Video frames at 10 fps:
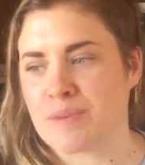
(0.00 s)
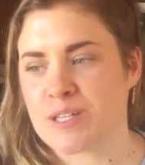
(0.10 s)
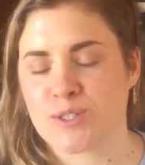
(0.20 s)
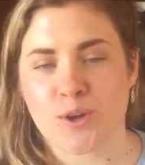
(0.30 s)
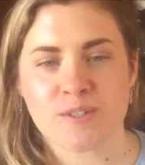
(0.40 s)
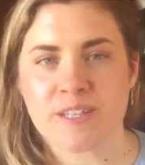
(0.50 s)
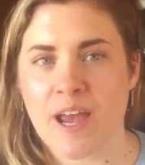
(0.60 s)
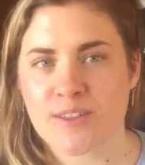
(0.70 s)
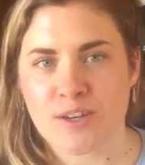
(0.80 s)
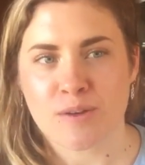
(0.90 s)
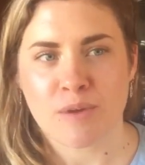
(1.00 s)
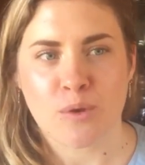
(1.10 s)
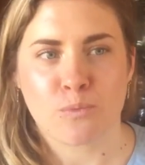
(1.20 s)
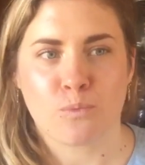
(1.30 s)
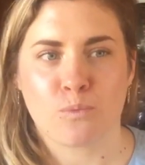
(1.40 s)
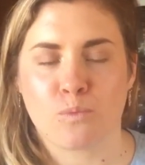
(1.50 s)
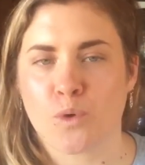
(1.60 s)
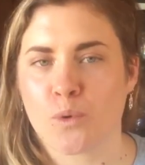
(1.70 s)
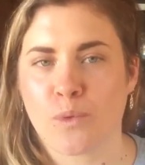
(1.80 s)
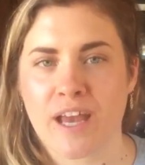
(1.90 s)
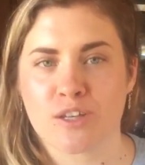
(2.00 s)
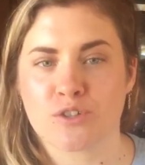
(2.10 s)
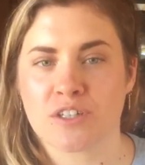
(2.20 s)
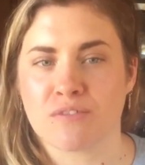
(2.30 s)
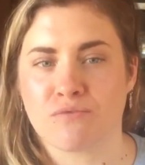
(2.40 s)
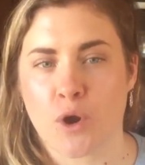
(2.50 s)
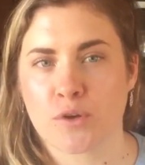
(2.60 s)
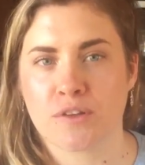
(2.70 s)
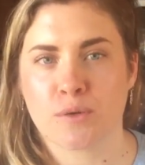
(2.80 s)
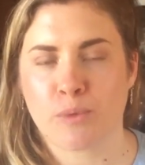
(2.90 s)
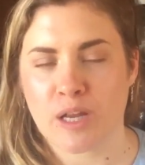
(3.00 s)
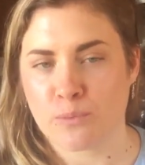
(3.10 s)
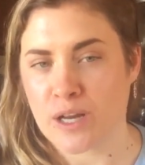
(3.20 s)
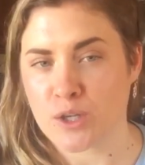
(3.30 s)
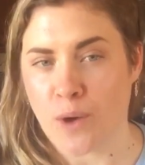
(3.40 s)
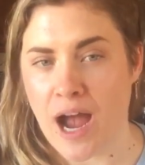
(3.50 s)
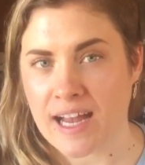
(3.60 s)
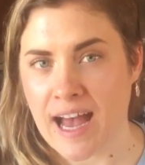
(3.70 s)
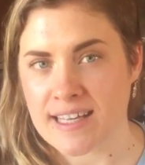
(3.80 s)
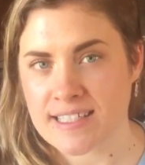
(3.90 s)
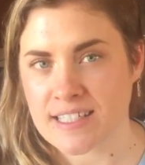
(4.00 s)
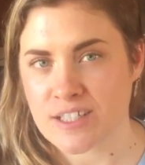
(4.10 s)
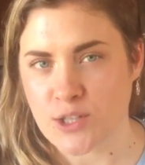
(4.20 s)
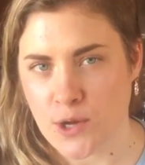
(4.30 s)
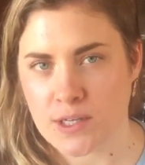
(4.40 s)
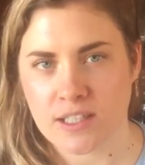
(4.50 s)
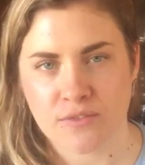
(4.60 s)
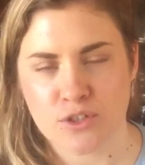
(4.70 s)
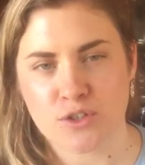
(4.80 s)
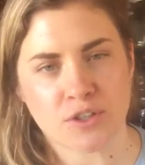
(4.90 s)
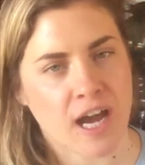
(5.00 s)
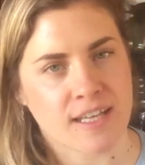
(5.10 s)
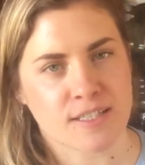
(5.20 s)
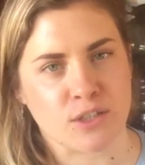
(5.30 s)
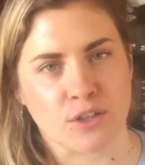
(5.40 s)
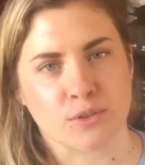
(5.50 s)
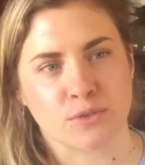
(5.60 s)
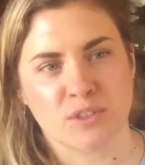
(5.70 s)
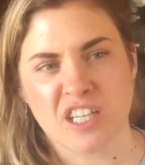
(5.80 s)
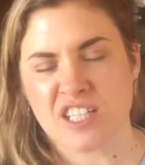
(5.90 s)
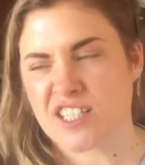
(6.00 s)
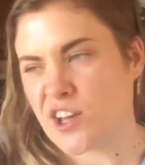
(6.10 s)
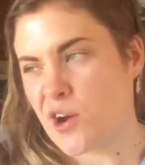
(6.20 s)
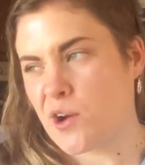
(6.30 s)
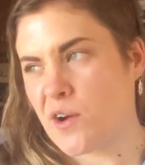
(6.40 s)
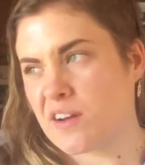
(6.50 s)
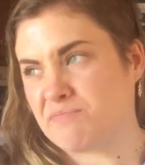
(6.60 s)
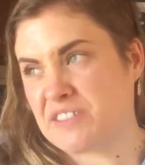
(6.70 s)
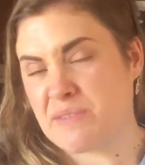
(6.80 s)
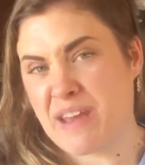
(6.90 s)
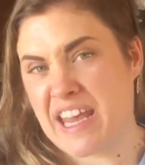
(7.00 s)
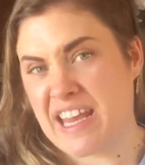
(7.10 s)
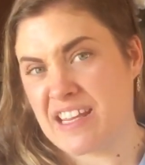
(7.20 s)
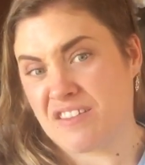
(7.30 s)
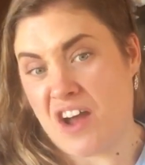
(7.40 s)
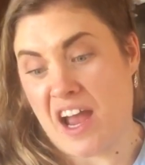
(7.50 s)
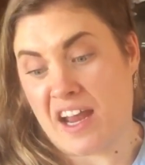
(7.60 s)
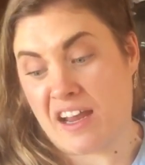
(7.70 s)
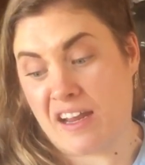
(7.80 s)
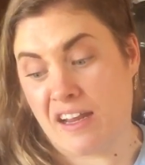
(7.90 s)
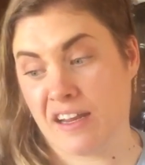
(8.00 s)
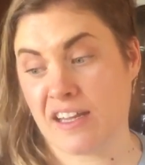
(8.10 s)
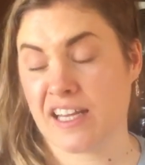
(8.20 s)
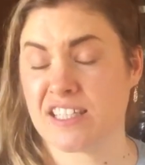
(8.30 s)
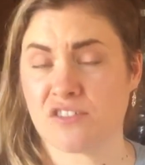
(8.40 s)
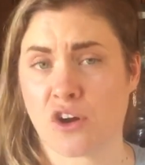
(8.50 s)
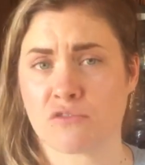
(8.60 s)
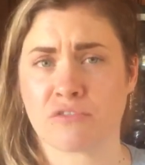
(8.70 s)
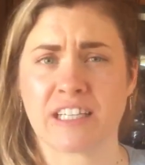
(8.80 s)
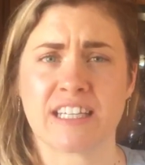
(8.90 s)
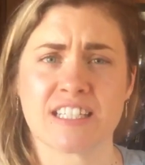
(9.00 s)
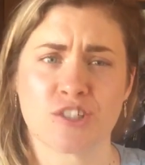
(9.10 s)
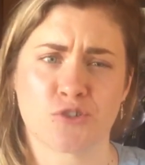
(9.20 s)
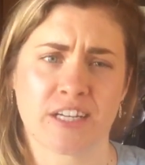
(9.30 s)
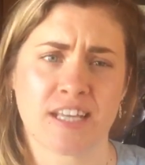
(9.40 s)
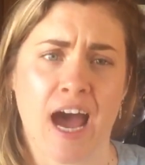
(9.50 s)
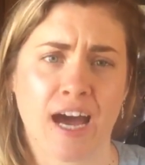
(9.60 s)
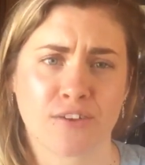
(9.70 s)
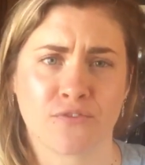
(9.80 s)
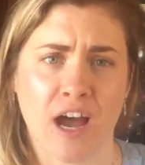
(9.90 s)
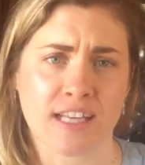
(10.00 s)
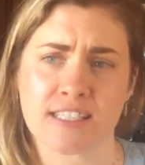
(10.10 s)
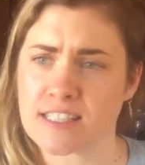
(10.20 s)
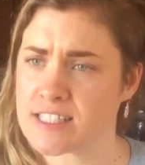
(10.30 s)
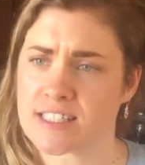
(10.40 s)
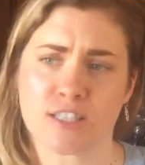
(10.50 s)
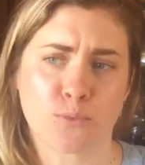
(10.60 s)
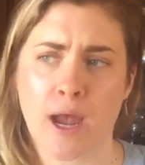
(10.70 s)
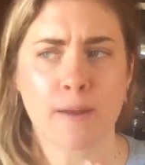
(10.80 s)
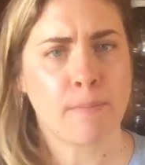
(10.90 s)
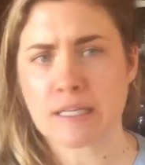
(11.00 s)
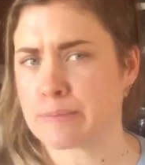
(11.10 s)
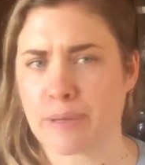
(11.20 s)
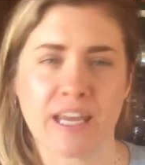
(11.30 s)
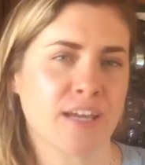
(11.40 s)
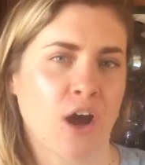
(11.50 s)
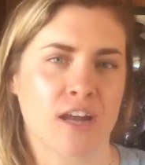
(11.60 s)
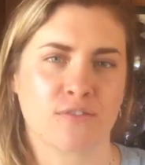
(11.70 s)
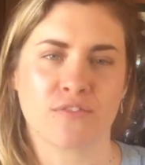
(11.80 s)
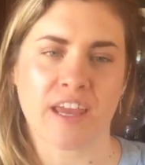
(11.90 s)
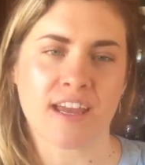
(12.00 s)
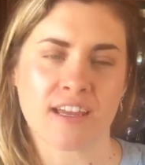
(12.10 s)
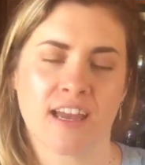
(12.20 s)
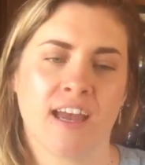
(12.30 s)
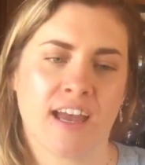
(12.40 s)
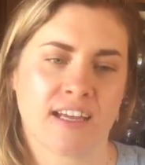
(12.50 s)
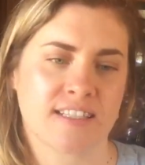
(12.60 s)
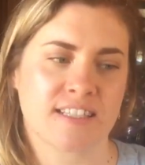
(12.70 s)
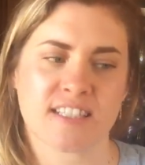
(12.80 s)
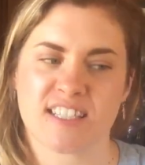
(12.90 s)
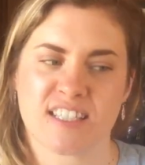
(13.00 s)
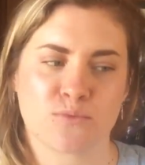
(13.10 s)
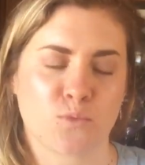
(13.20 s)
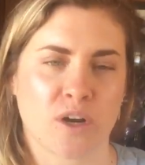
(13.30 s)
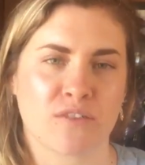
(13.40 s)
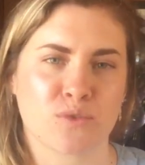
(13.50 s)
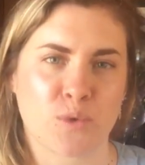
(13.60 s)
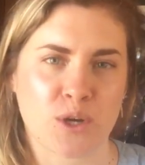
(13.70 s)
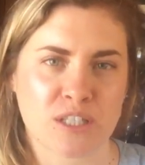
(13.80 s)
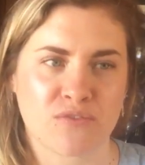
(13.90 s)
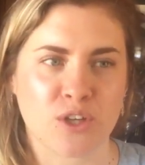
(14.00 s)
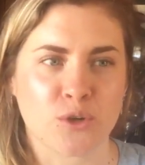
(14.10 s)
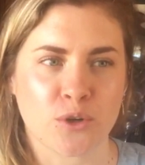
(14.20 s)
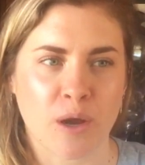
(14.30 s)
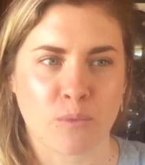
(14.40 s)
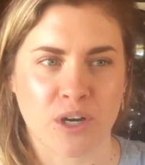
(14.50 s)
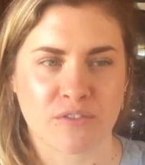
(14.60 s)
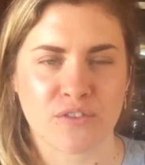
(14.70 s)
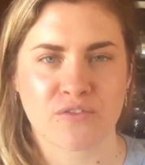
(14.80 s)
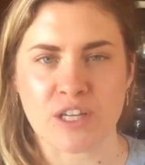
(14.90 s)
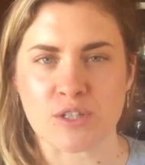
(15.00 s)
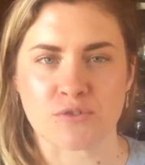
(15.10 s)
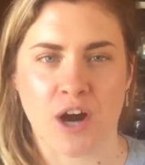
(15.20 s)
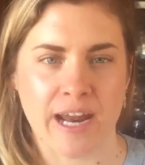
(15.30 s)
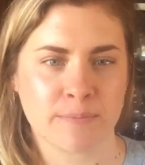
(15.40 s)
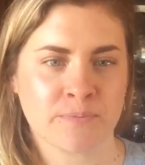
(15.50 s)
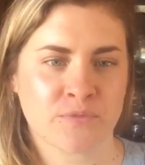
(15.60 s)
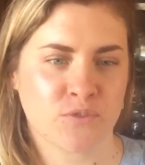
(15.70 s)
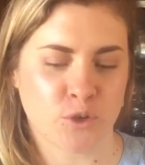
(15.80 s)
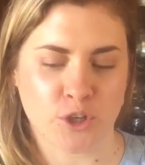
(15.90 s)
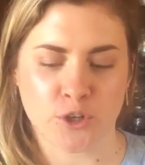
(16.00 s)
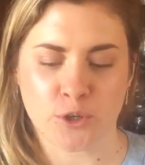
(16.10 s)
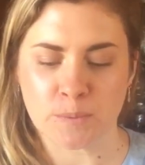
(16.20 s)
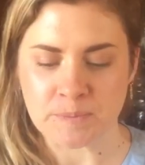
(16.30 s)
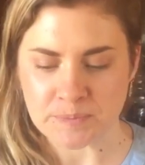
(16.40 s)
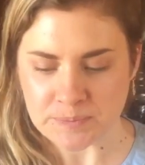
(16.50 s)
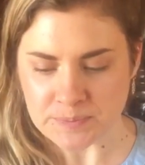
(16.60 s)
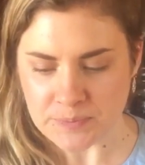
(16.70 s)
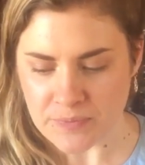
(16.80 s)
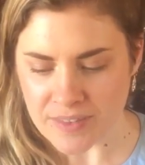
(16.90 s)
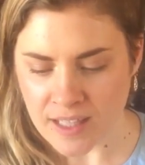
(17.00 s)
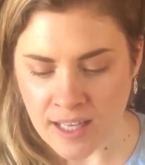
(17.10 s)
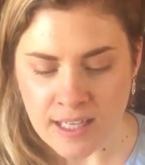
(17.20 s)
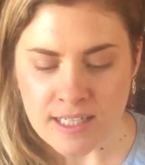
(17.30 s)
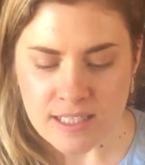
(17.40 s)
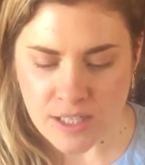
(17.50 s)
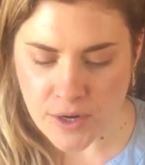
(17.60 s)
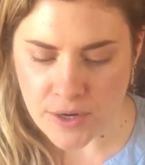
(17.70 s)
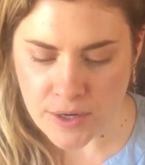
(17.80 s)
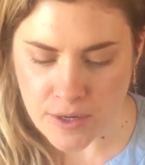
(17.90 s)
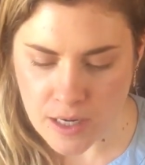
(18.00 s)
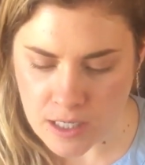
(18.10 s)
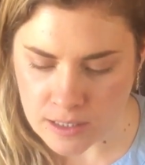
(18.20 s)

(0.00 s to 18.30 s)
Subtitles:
associate them, and where you should invoke them when you are casting a circle, if you do cast circle. So to me, like, it's not really a strict hard and fast, this is the way it must be kind of thing. It's just whatever works for you and whatever feels right for you. So